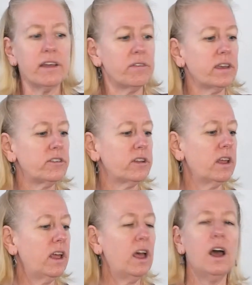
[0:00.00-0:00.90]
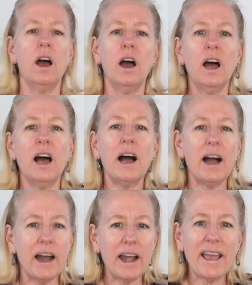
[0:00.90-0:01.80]
of it.
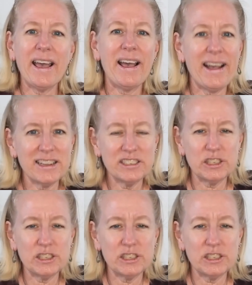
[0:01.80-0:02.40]
I had